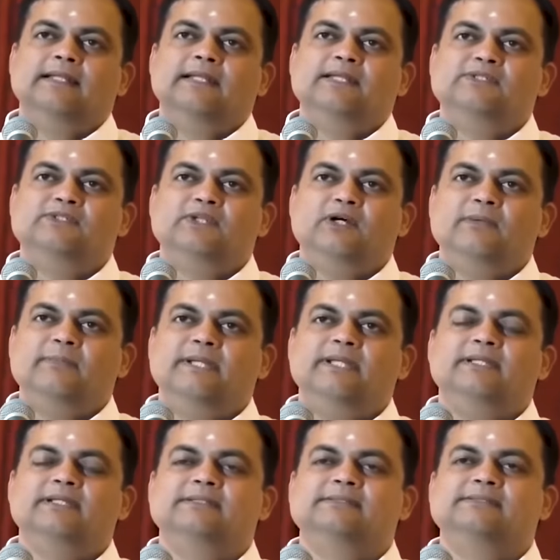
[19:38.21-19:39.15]
he saw
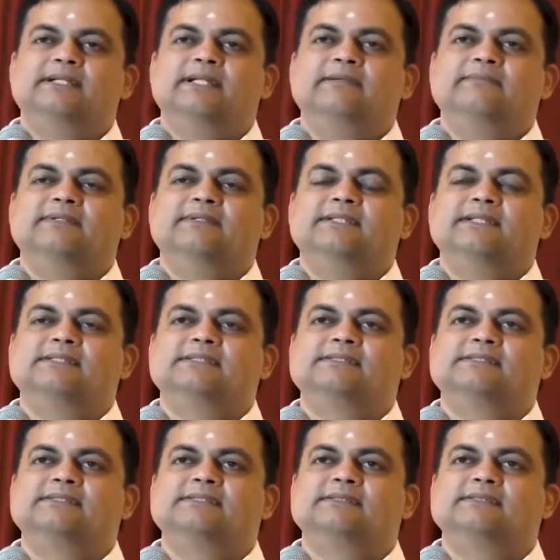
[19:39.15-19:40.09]
me sitting with
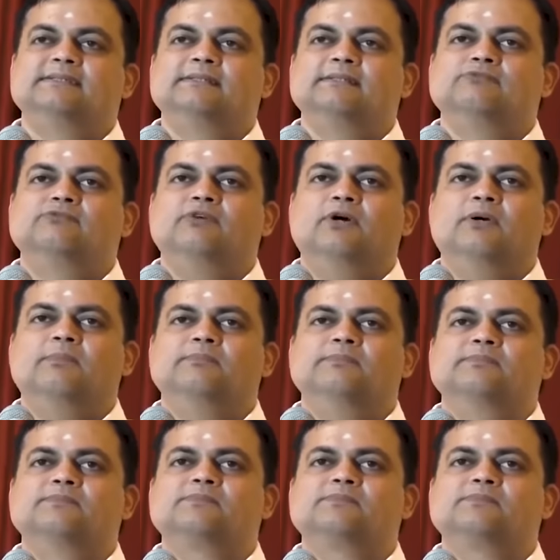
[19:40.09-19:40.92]
this form.